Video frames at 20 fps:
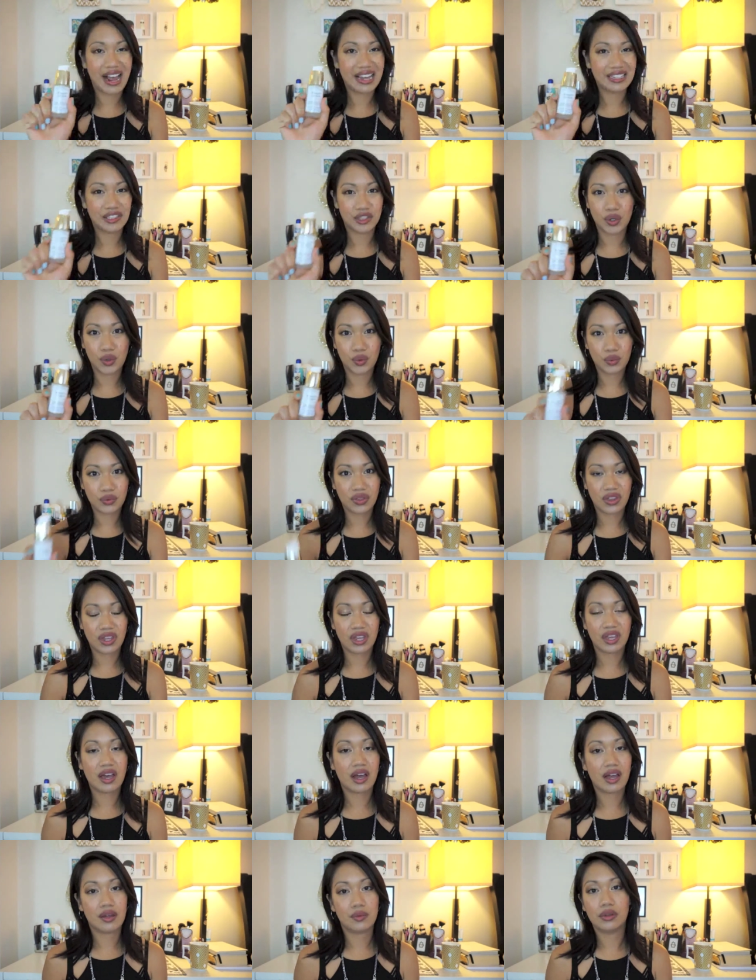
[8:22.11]
I don't
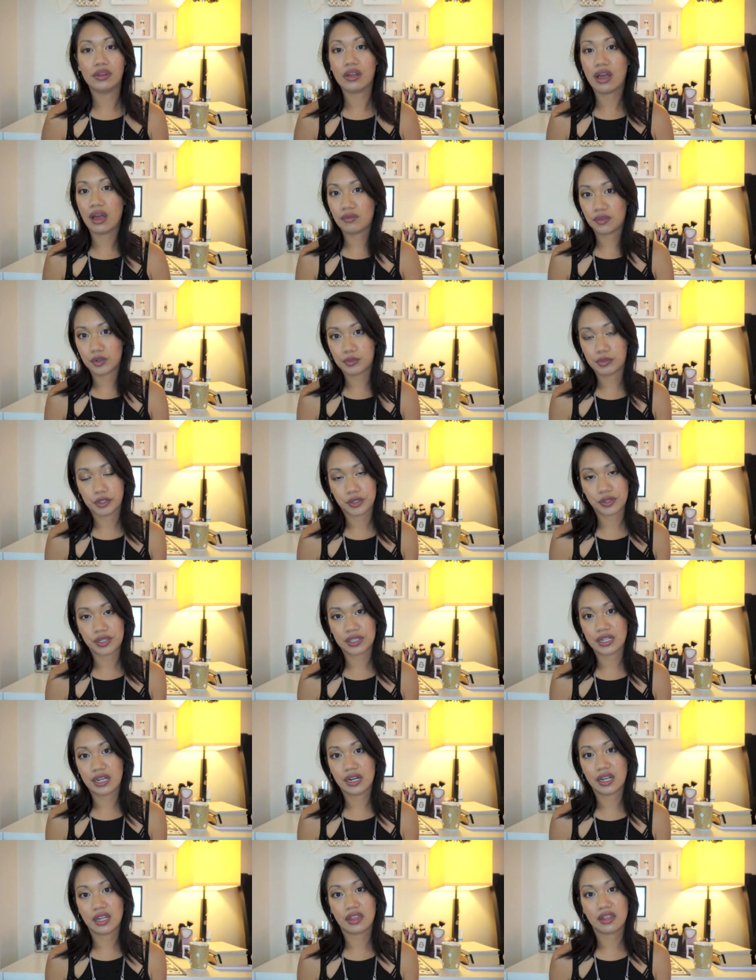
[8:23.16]
think I will ever purchase
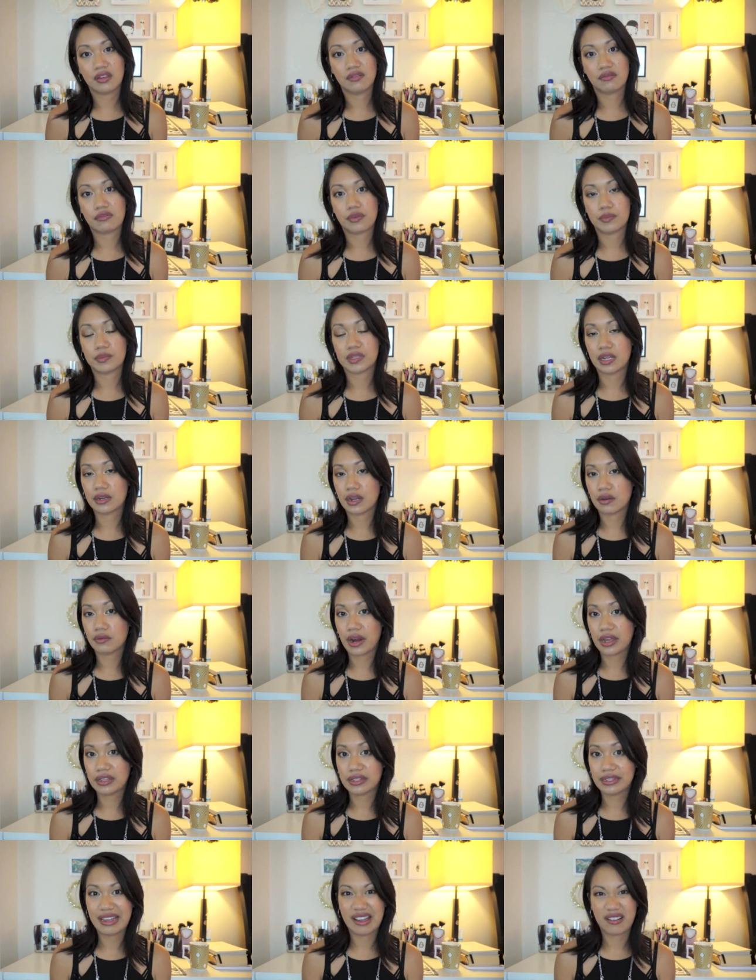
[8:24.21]
anything from Sunday
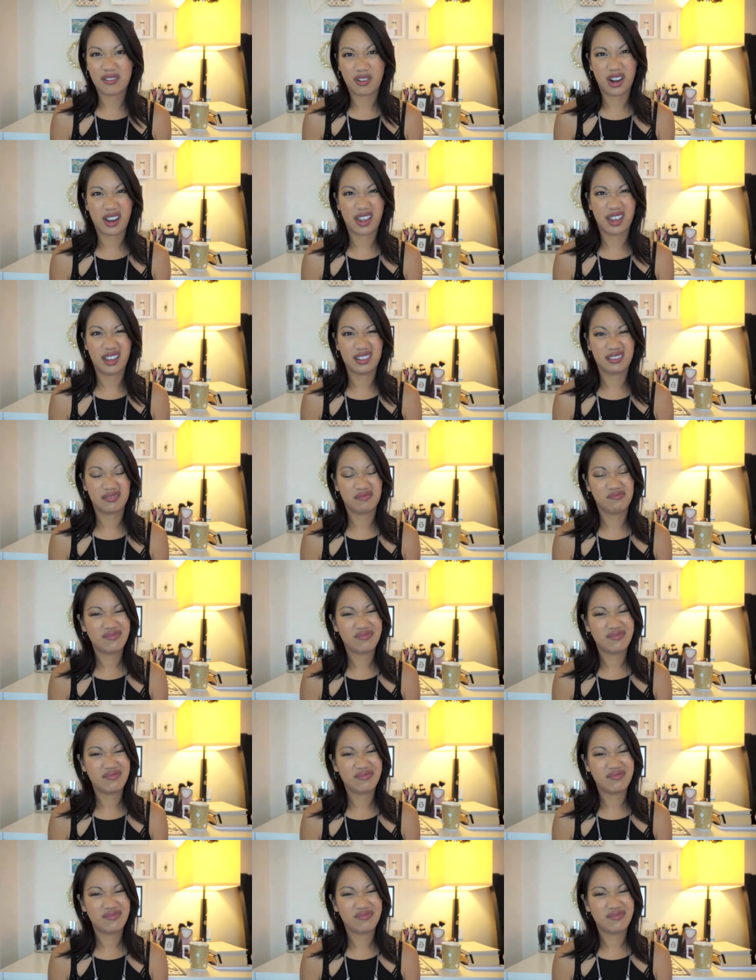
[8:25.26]
Riley ever again.